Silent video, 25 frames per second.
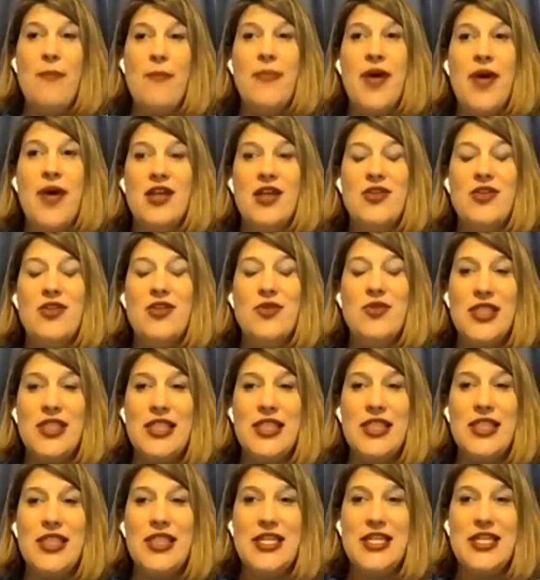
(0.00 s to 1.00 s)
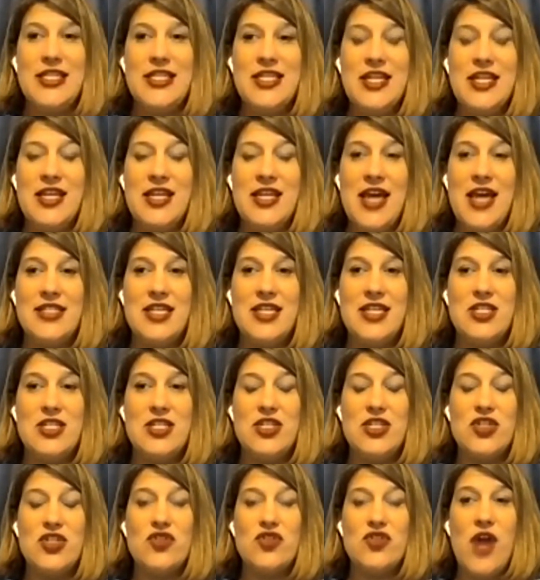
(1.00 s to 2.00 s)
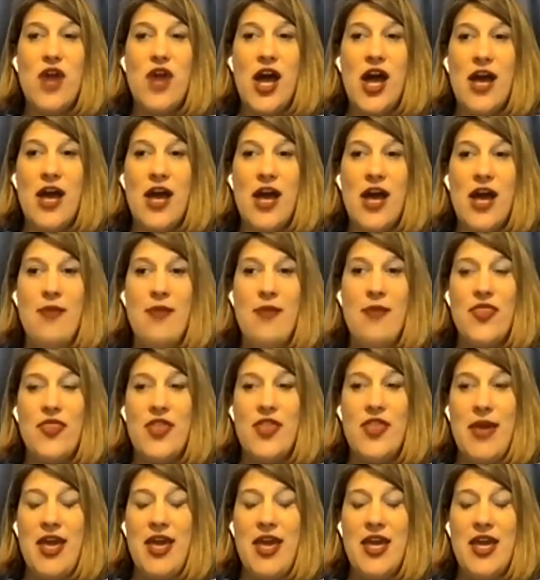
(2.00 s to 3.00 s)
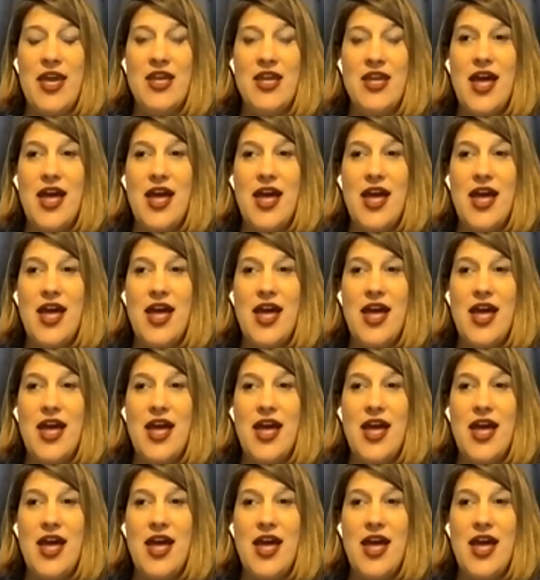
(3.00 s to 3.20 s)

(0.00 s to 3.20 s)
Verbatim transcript: but you could listen as they describe what they made,